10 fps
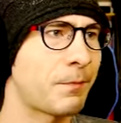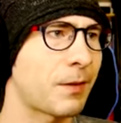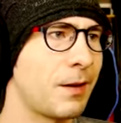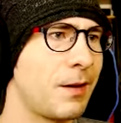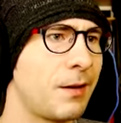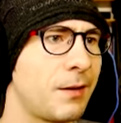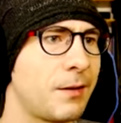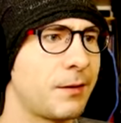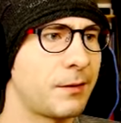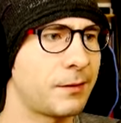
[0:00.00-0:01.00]

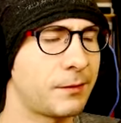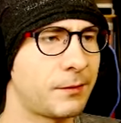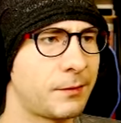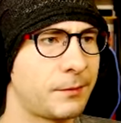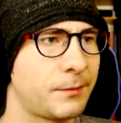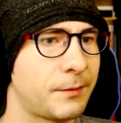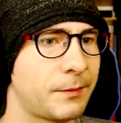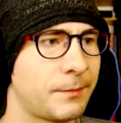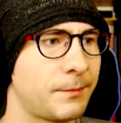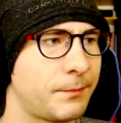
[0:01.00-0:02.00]

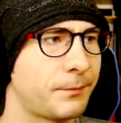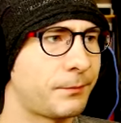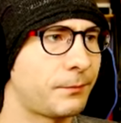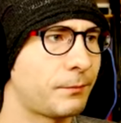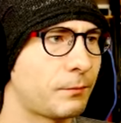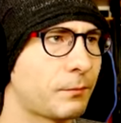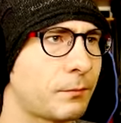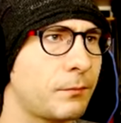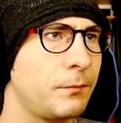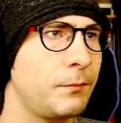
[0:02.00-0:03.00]

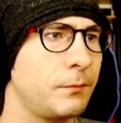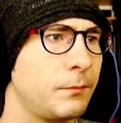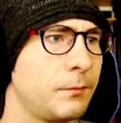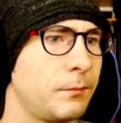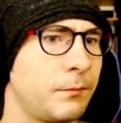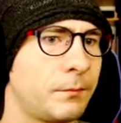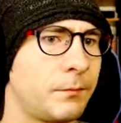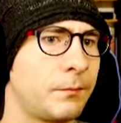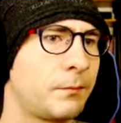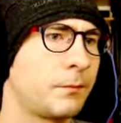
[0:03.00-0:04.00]

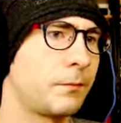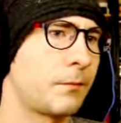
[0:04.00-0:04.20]
(silence)